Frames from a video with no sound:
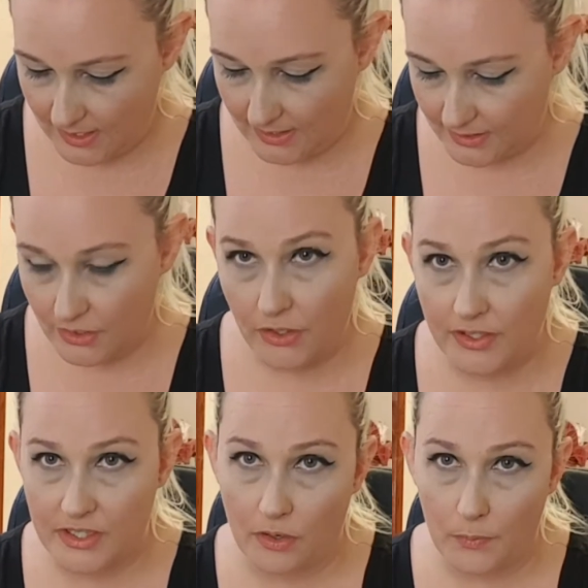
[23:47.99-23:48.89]
And I know
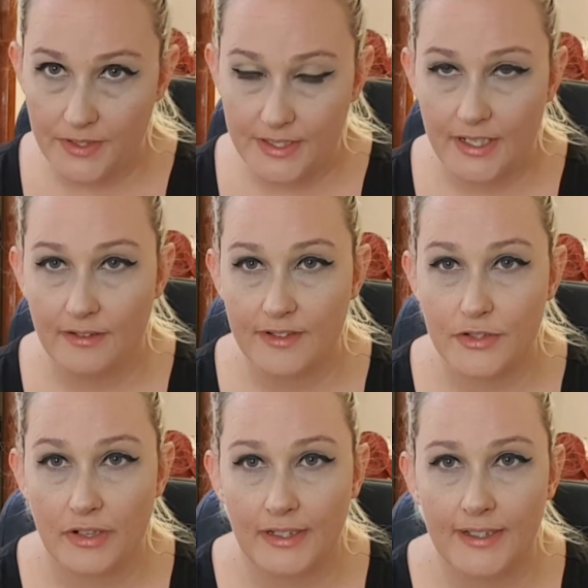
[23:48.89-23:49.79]
it's not winter here in
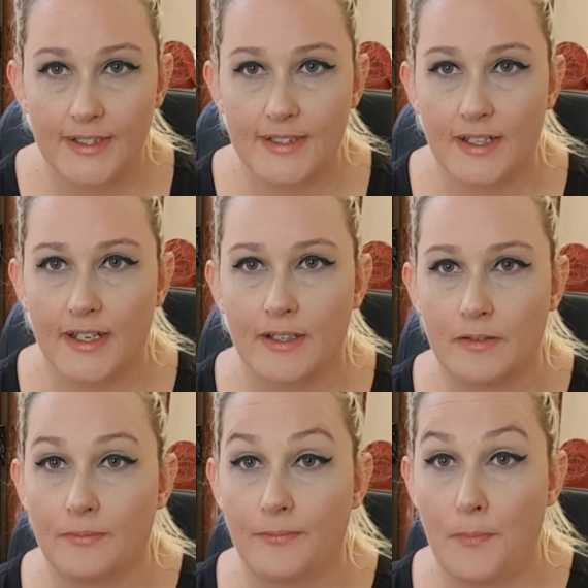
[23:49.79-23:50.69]
Australia. It's like
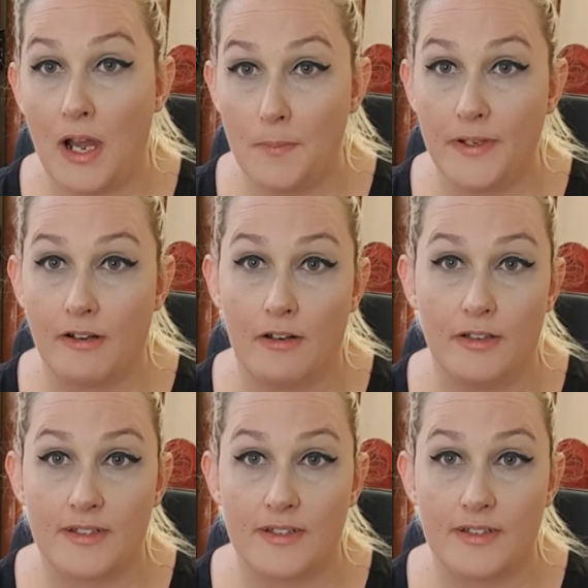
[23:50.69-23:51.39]
piping hot.